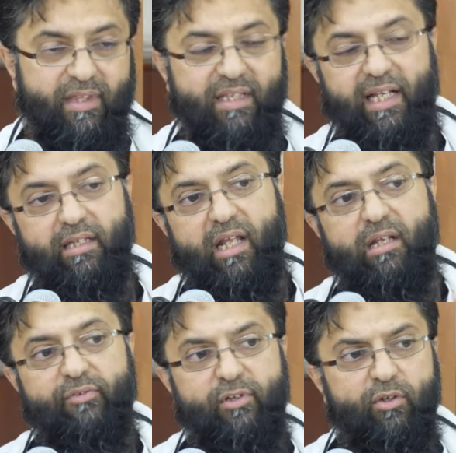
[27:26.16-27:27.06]
that none
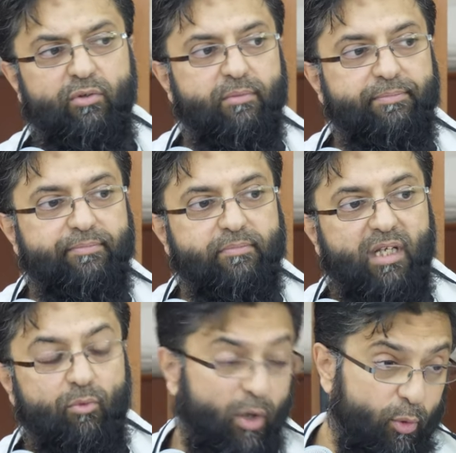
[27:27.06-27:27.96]
of you,
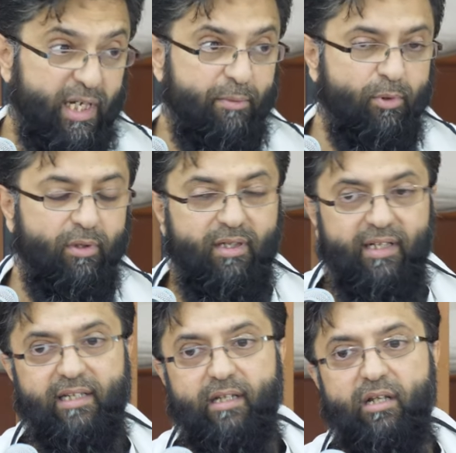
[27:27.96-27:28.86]
wahu yabul,
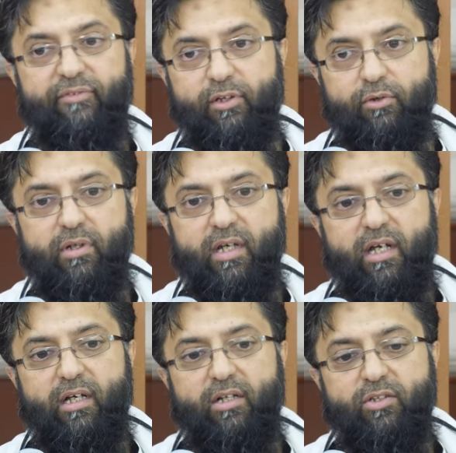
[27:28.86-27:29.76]
that none of you
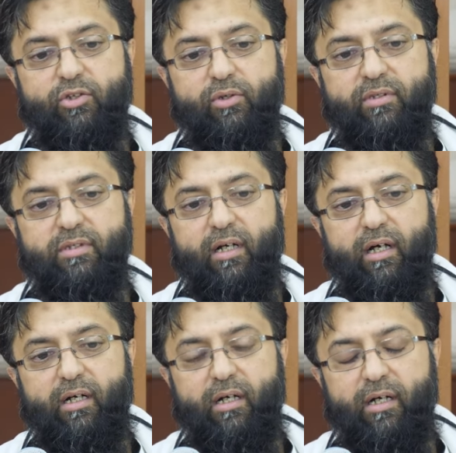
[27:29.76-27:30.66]
should
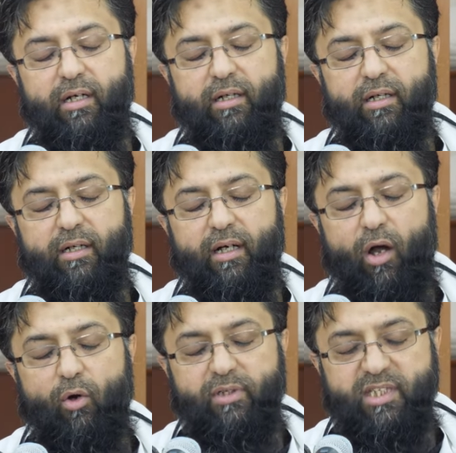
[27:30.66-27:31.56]
uh,
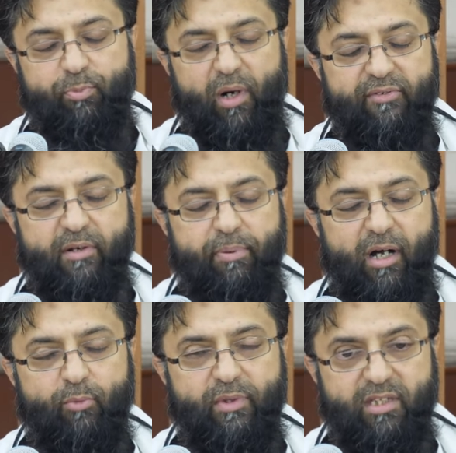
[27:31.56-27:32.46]
hold his private
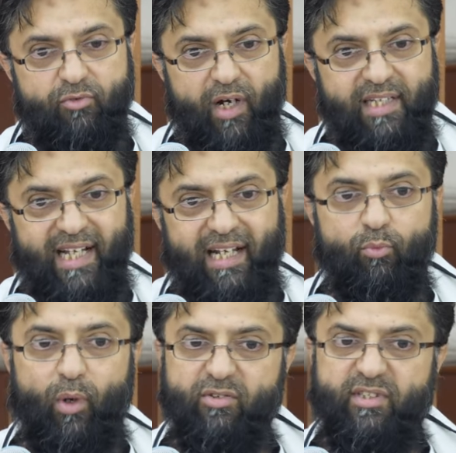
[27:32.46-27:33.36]
part with his right
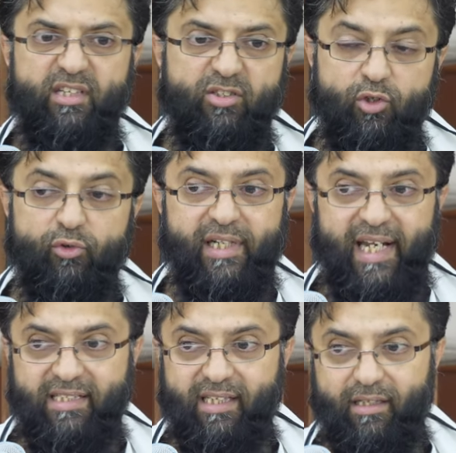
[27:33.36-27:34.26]
hand whilst he's
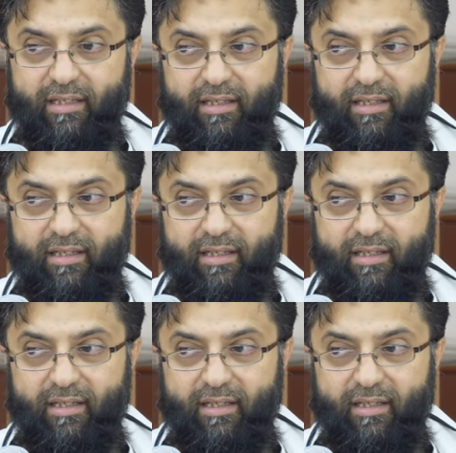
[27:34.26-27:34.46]
urinating,